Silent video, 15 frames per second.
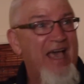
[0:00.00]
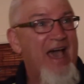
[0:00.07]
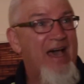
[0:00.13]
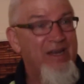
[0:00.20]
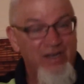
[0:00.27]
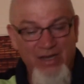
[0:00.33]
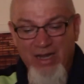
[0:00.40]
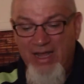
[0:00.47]

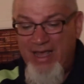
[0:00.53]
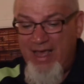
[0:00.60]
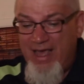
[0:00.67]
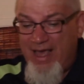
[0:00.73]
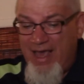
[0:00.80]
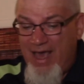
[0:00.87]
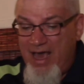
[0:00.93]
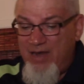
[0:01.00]
had,
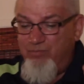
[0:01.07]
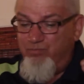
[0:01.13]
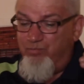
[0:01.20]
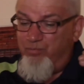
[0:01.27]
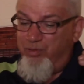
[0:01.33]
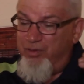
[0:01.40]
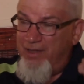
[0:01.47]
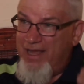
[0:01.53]

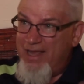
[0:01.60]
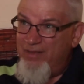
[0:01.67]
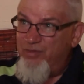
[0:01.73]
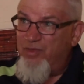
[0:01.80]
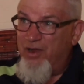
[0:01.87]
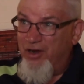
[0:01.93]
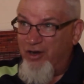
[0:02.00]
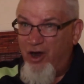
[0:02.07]
had
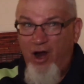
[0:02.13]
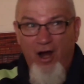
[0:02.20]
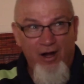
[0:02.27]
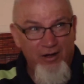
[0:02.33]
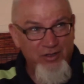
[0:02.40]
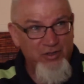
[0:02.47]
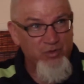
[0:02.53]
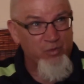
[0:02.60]
played their
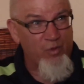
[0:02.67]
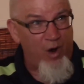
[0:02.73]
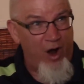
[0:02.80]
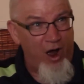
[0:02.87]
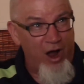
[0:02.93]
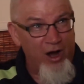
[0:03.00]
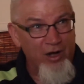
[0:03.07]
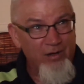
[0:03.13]
cards
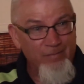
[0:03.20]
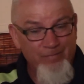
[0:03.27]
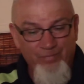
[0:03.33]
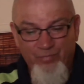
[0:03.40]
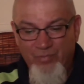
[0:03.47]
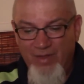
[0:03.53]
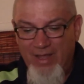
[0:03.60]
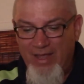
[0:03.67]
wrong,
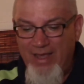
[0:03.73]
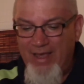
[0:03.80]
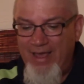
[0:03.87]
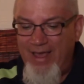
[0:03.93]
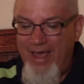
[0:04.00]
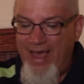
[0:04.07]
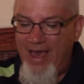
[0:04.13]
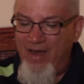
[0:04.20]

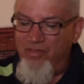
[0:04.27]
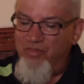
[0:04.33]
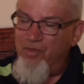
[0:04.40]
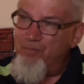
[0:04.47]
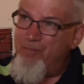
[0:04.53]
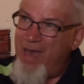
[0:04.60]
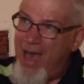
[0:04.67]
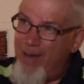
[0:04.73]
and
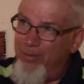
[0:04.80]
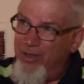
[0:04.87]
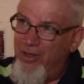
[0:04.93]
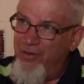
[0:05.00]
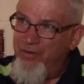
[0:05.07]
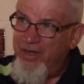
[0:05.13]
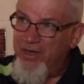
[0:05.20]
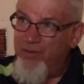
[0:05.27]
the
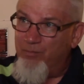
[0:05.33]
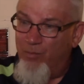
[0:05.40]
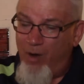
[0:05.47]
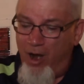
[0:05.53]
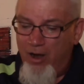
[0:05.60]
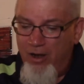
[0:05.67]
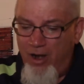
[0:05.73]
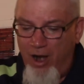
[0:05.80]
Babylonian
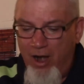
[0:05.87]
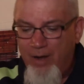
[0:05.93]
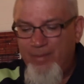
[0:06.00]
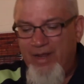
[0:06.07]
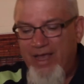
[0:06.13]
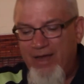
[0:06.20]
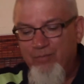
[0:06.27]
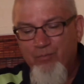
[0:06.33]

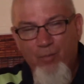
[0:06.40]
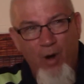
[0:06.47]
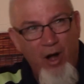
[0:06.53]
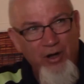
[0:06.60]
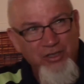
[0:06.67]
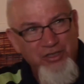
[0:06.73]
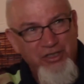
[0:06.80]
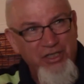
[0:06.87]
army had
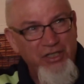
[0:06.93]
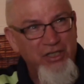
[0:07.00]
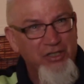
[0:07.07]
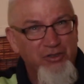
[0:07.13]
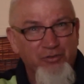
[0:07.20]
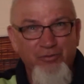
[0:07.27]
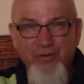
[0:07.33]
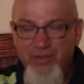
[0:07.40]
marched into
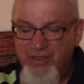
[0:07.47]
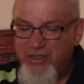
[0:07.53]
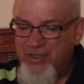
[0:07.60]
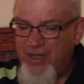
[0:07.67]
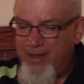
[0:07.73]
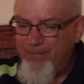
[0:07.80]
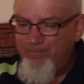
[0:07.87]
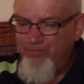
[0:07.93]

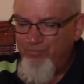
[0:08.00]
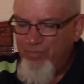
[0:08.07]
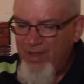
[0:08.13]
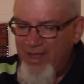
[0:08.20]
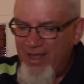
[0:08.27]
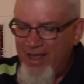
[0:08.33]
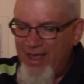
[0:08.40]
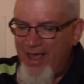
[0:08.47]
Jerusalem,
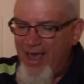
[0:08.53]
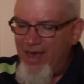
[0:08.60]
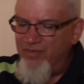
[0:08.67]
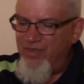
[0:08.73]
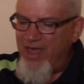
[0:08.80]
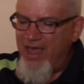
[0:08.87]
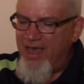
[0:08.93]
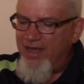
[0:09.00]

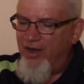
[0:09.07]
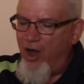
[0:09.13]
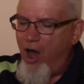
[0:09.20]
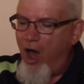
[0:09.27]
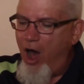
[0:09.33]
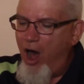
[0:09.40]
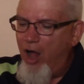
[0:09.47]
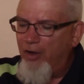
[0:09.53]
and they had
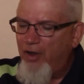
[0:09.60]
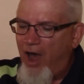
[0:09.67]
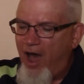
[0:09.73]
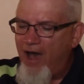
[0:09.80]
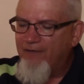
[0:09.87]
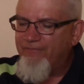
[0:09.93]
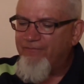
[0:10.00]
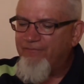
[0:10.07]
hauled
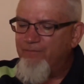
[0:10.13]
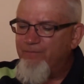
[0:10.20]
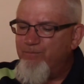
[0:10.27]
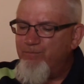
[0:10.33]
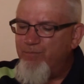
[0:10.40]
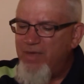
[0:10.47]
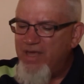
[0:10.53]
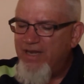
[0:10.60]
off
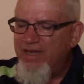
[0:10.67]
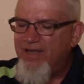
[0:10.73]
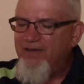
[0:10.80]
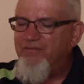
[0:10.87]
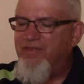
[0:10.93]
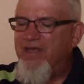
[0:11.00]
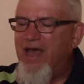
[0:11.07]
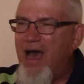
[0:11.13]
many
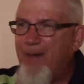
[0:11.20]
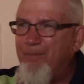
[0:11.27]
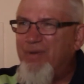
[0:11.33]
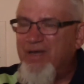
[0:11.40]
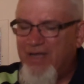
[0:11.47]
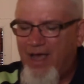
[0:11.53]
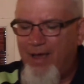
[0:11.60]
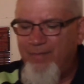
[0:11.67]
of the
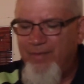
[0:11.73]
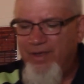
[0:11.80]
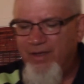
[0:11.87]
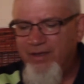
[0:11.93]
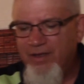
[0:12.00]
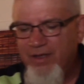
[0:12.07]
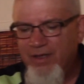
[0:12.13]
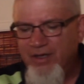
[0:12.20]

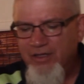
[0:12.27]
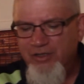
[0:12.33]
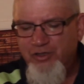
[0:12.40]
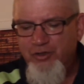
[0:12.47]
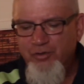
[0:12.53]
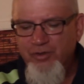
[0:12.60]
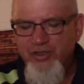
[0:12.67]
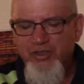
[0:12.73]
up-and-coming
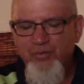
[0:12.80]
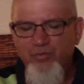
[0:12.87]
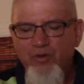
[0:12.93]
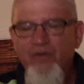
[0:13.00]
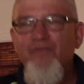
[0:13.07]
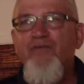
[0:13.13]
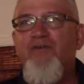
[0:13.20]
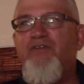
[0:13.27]
Jewish
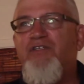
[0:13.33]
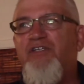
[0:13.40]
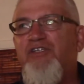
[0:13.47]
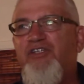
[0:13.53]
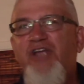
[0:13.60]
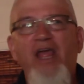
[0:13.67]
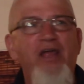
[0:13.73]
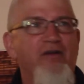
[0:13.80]
movers and
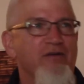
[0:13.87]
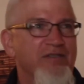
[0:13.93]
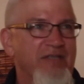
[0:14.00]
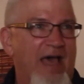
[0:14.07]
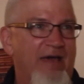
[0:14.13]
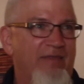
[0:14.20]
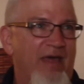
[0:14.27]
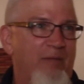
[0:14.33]
shakers
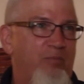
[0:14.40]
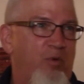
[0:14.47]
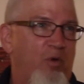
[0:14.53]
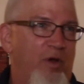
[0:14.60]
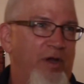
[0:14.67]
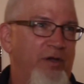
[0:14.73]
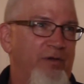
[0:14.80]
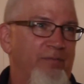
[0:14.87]
at that
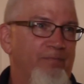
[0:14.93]
point.